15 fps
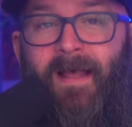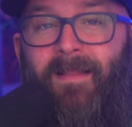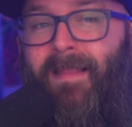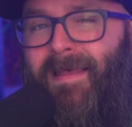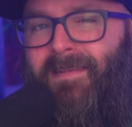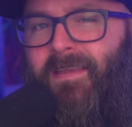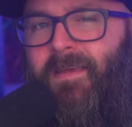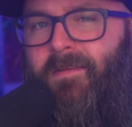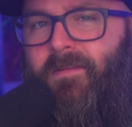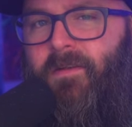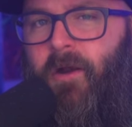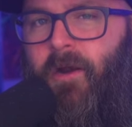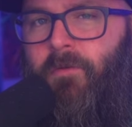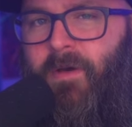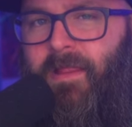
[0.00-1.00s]
Less
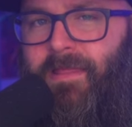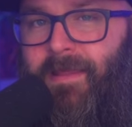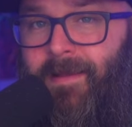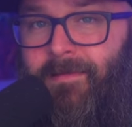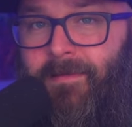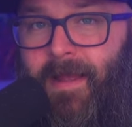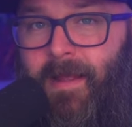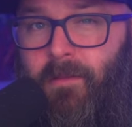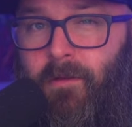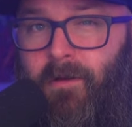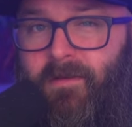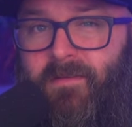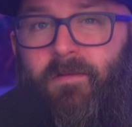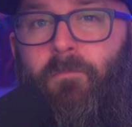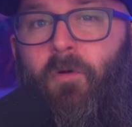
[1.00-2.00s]
concerned with things like
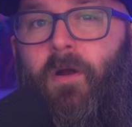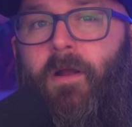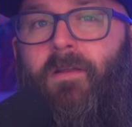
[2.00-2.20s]
looks and more